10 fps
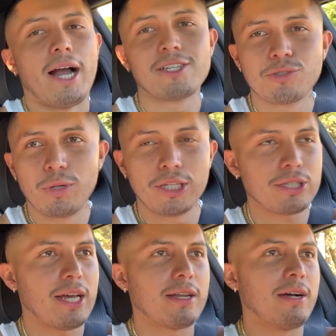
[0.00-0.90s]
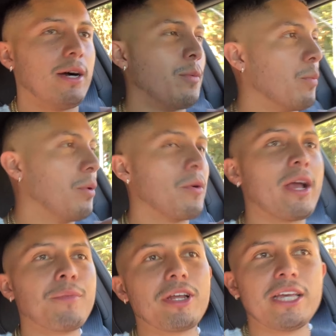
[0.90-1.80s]
I just wish that um, you were
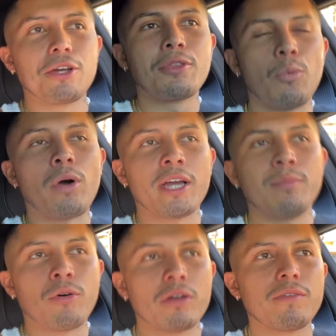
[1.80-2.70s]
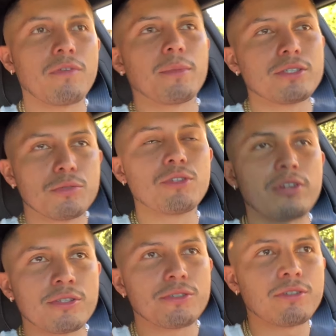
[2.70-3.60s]
able to hear the whine more from the
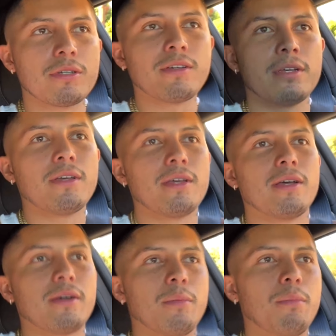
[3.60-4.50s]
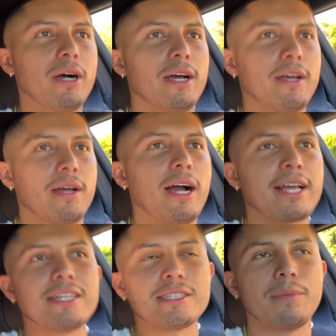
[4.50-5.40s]
supercharger. But I
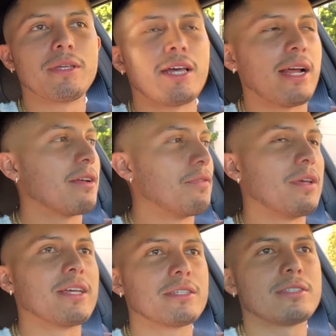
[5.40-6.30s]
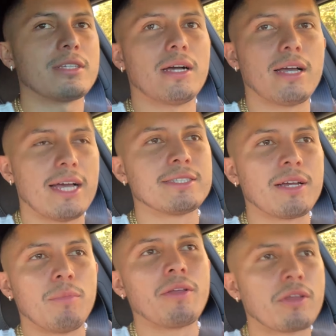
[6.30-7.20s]
guess that's something that I could fix as I
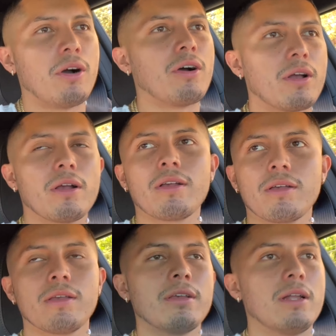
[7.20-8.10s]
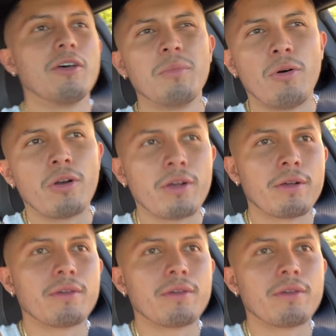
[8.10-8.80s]
mod the car a little more.